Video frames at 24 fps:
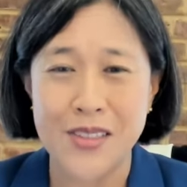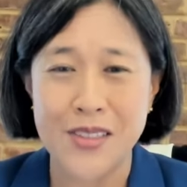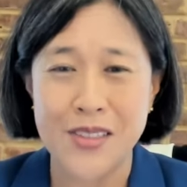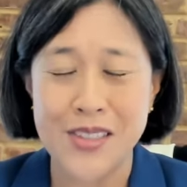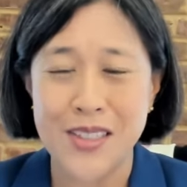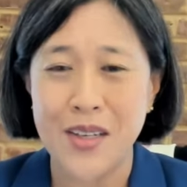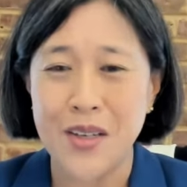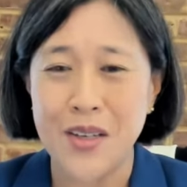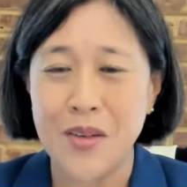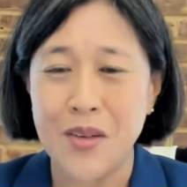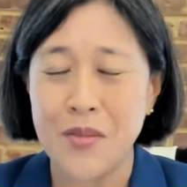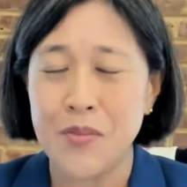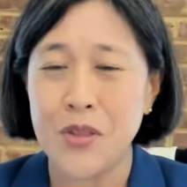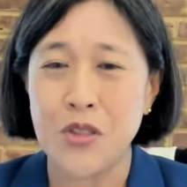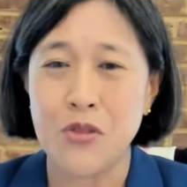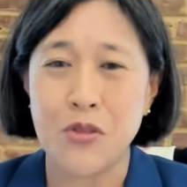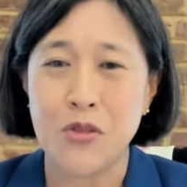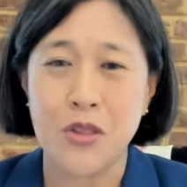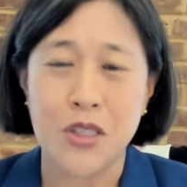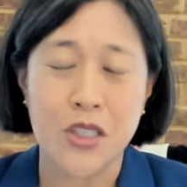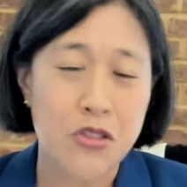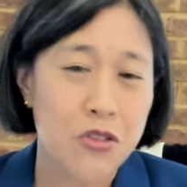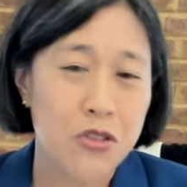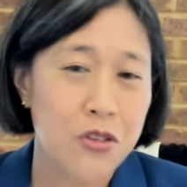between
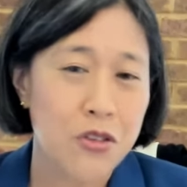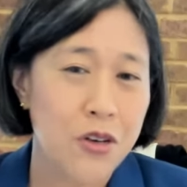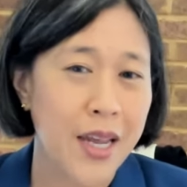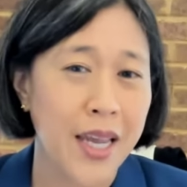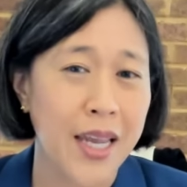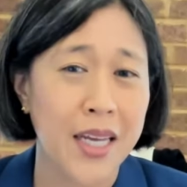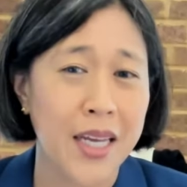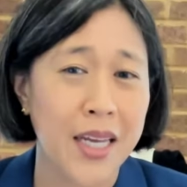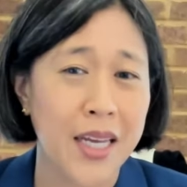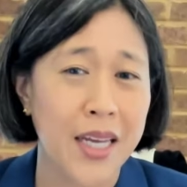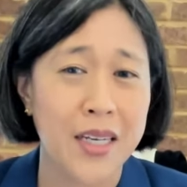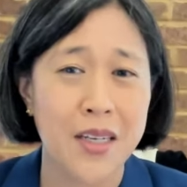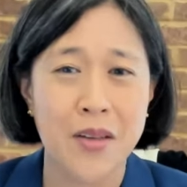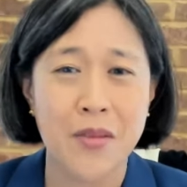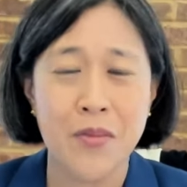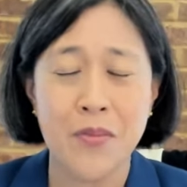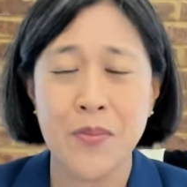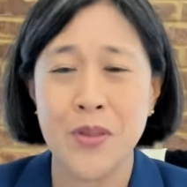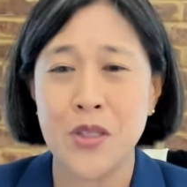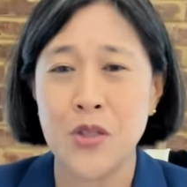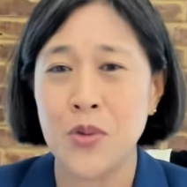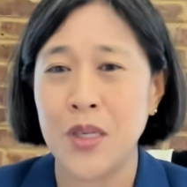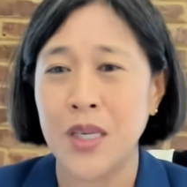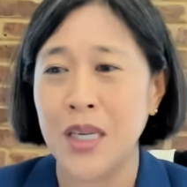trade,
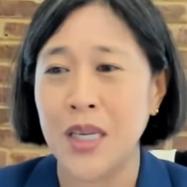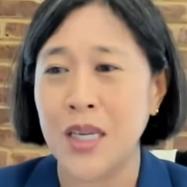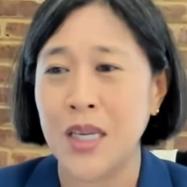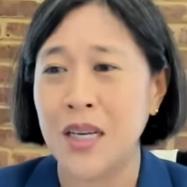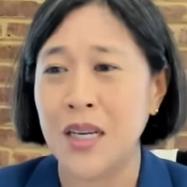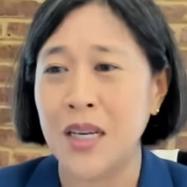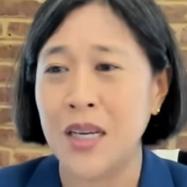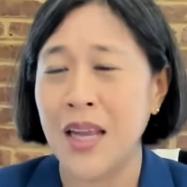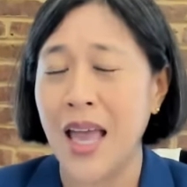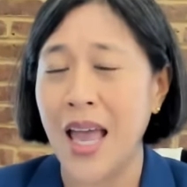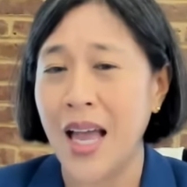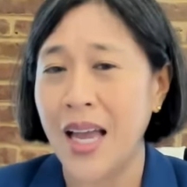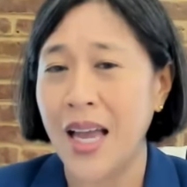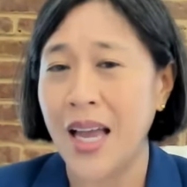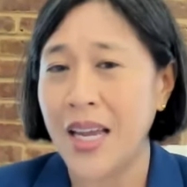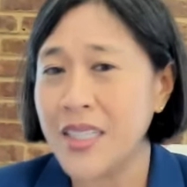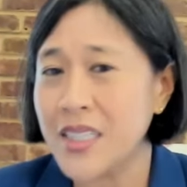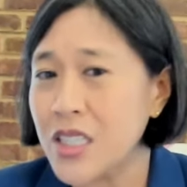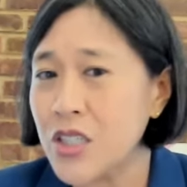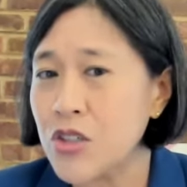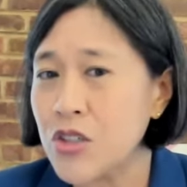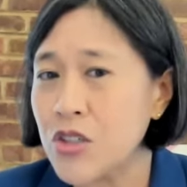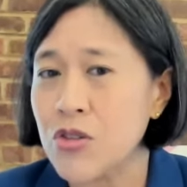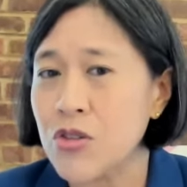between antitrust,